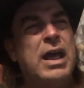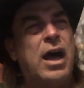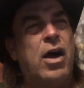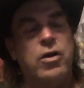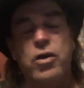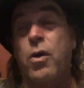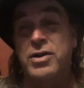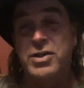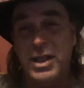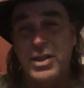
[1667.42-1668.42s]

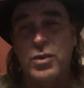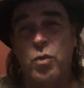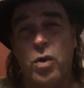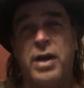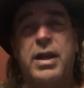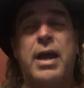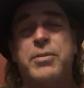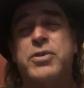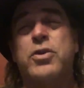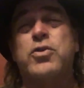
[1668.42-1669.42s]
our season 1
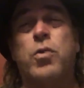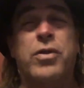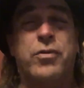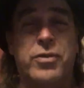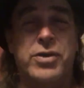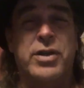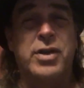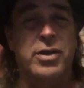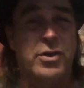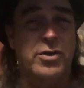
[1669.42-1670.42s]
episodes 1 through 6
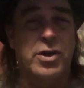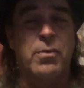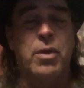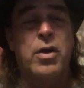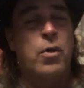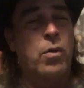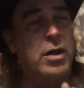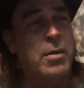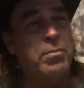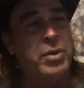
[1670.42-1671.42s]
on YouTube were
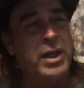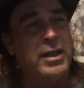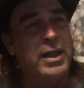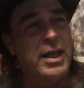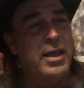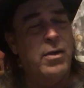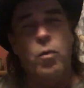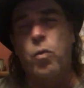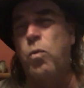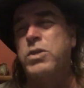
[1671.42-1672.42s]
completely
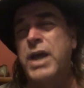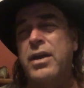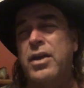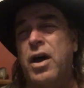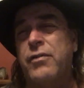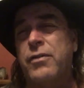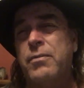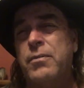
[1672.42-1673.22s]
taken off.